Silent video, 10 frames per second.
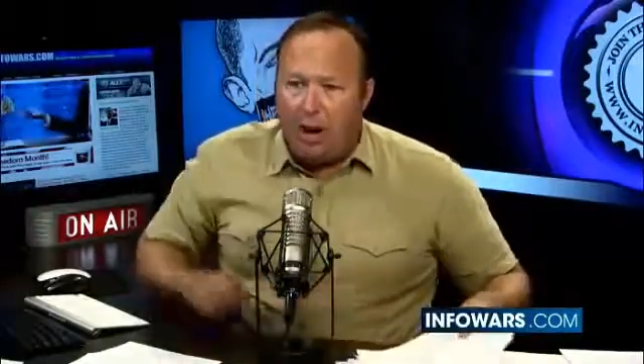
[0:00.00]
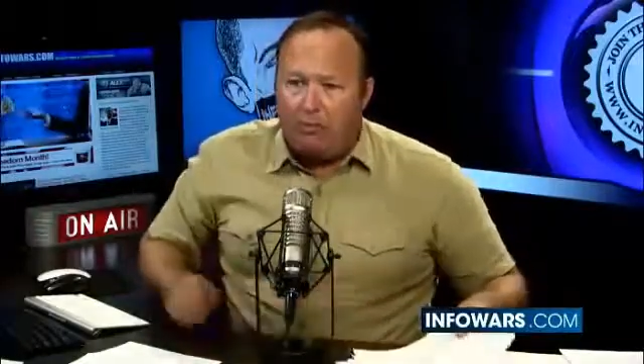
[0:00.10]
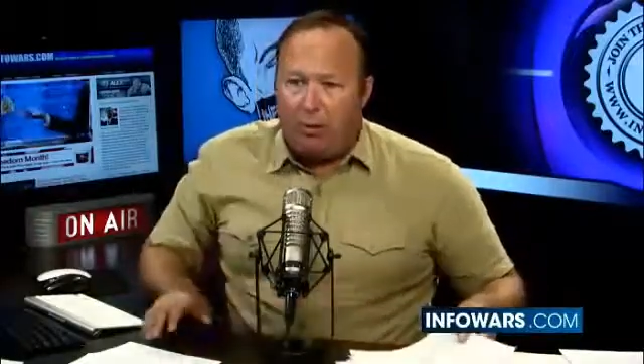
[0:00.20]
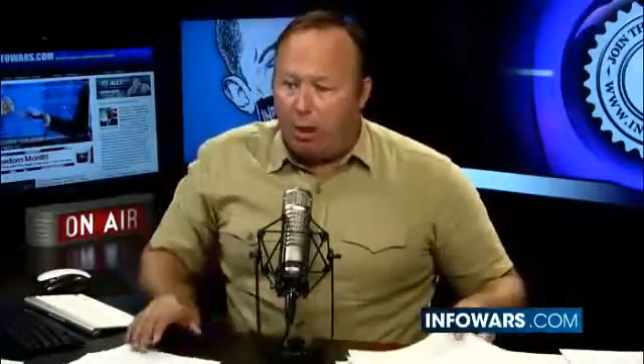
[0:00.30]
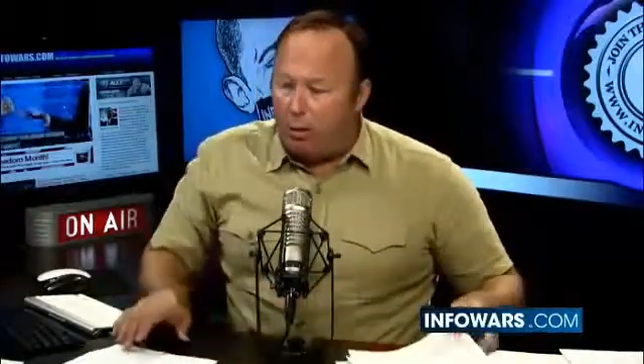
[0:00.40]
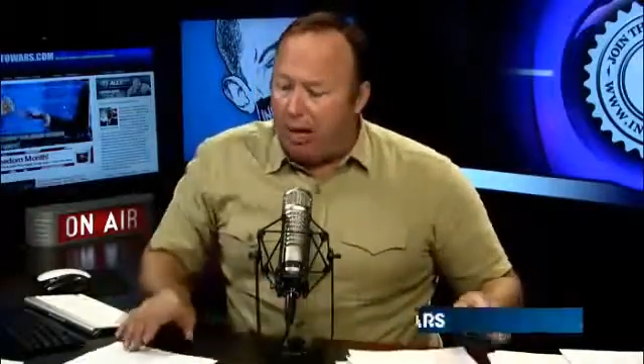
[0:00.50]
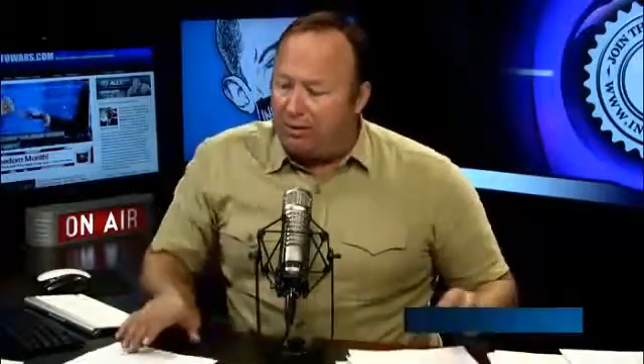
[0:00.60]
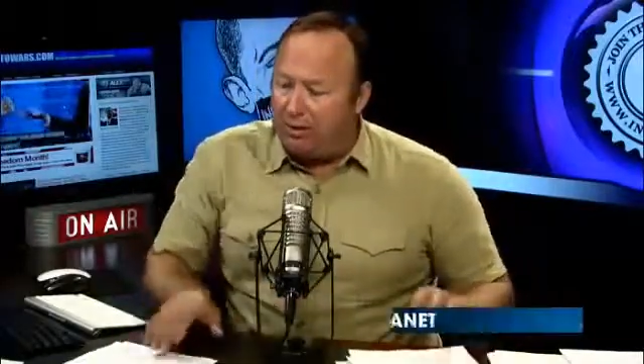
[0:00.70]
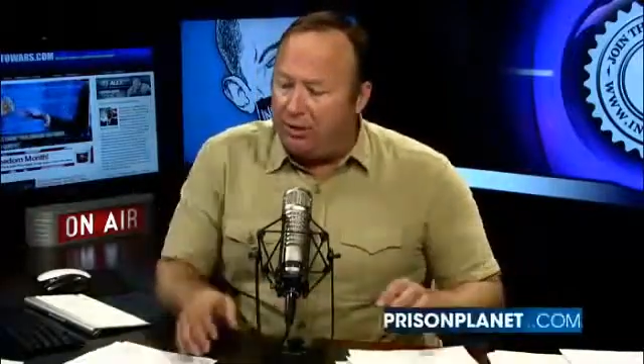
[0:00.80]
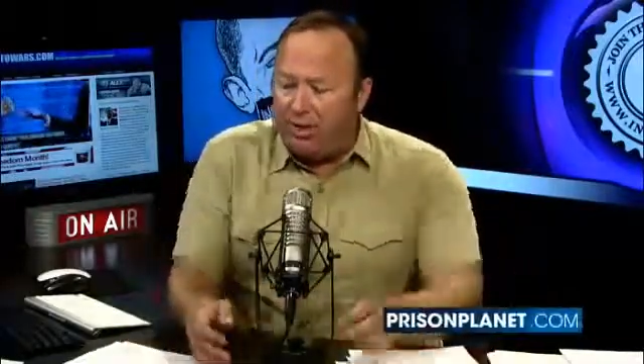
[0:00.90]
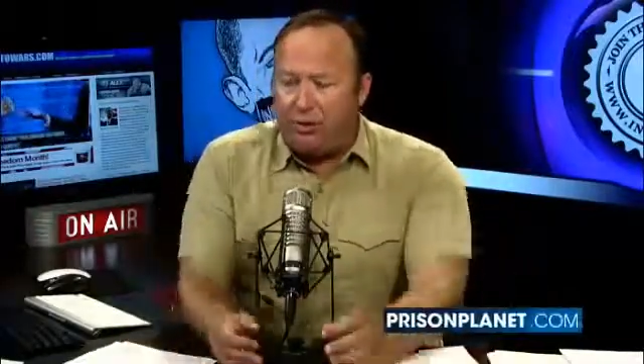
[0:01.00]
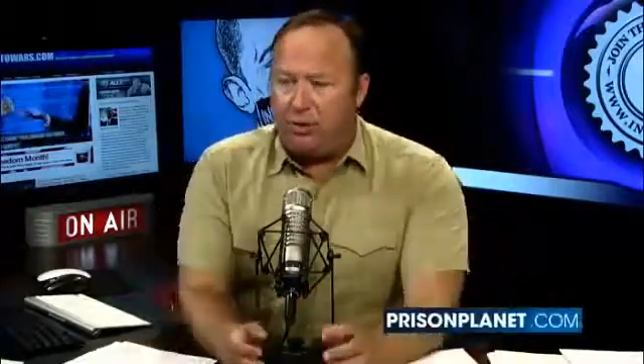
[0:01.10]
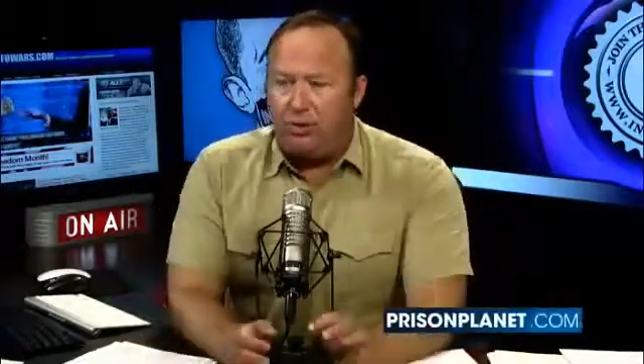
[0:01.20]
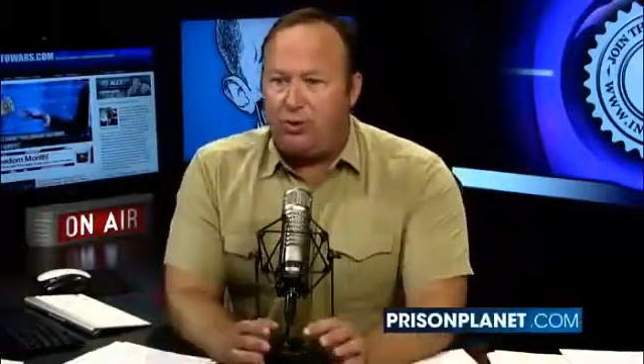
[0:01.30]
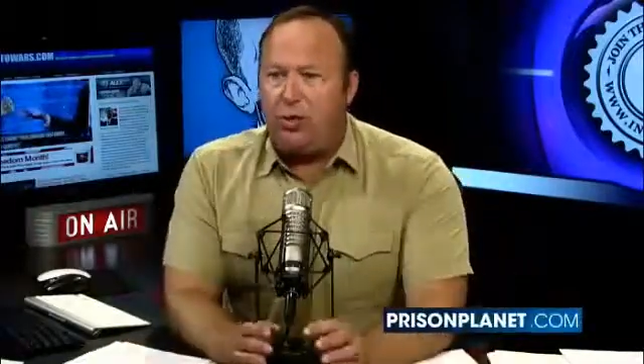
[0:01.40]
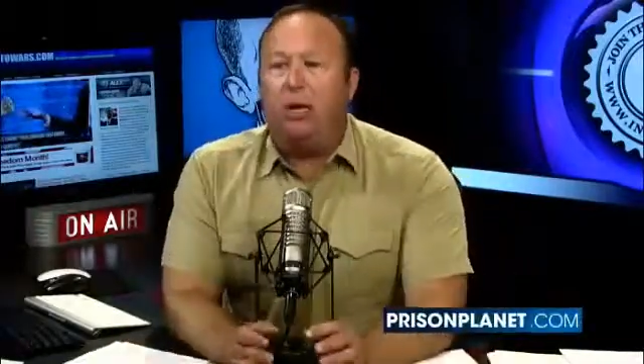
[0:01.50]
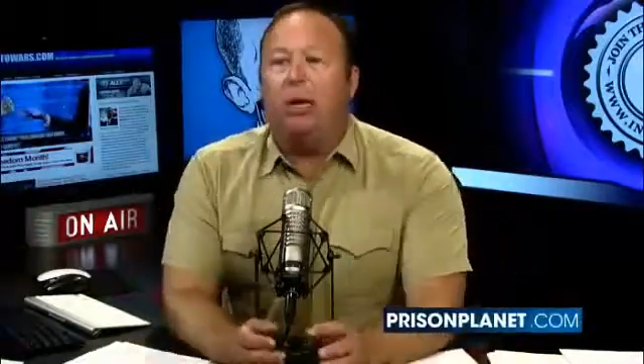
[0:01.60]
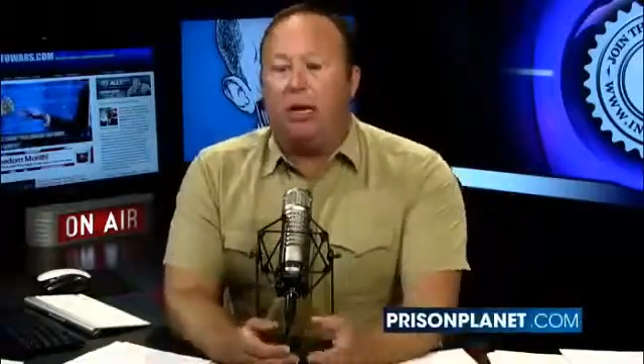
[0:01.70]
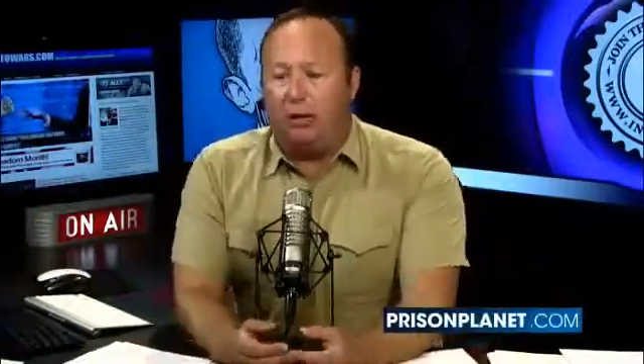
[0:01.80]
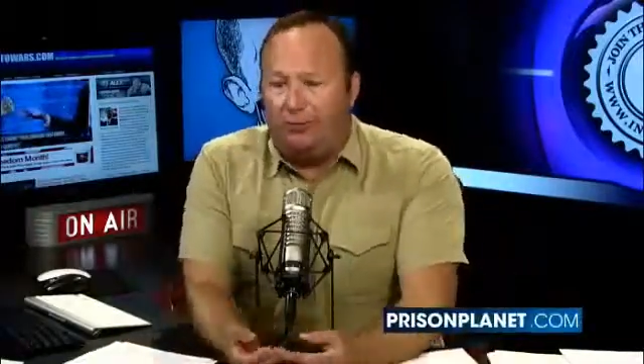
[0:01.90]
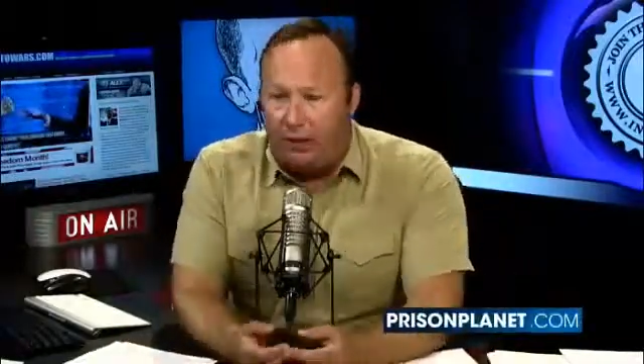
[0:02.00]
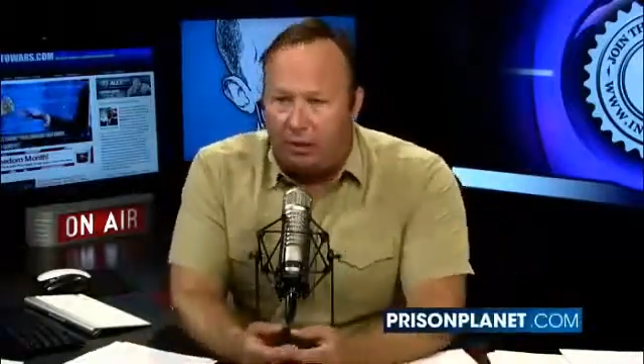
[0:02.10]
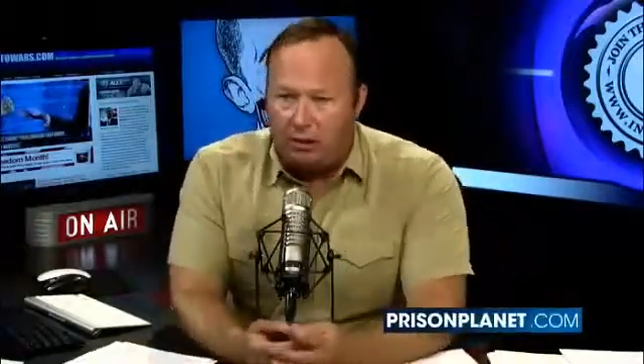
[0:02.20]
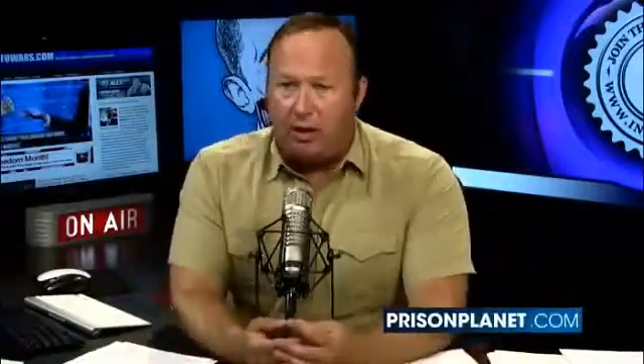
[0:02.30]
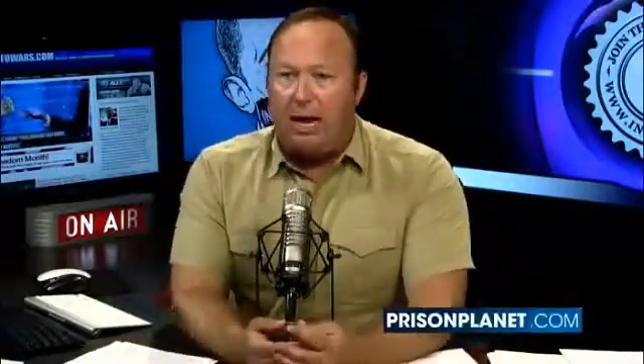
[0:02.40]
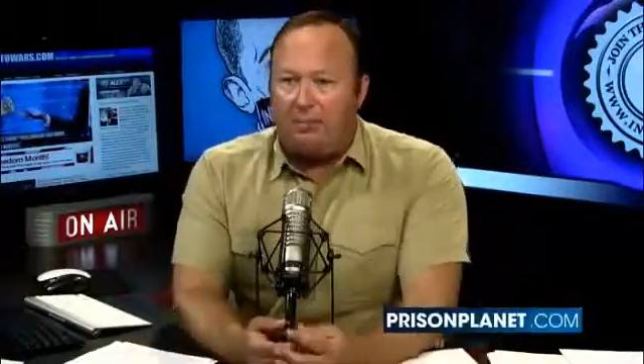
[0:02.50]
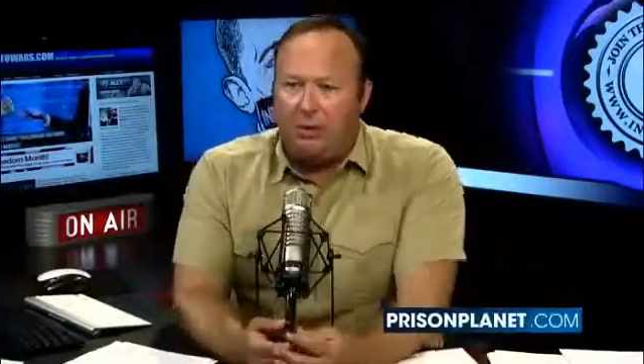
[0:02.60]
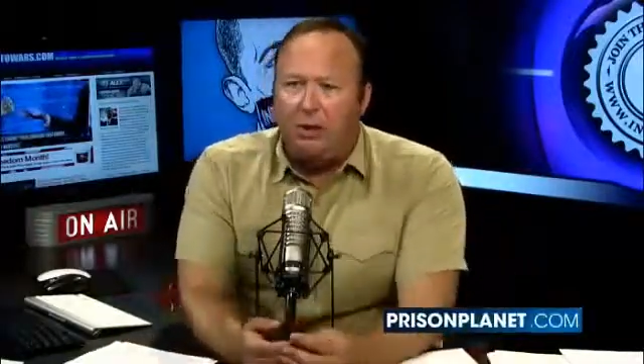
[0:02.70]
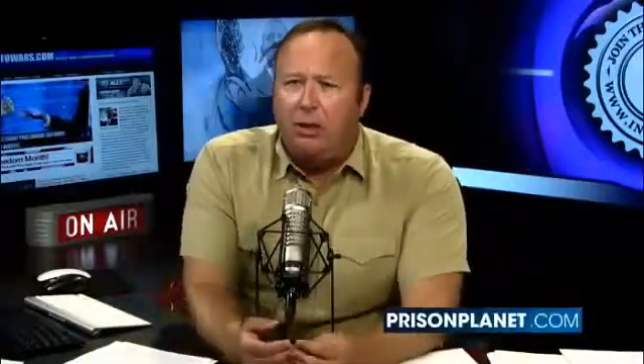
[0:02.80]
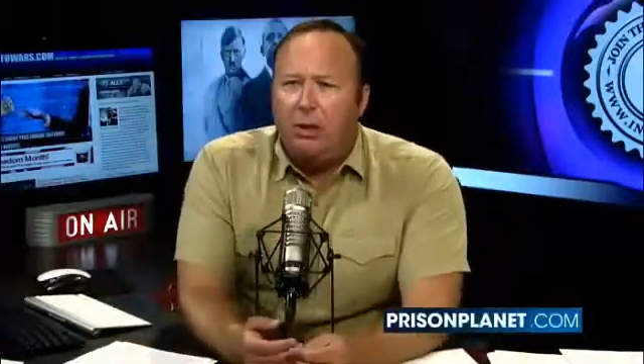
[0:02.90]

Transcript: and Paul Watson has chilling photographs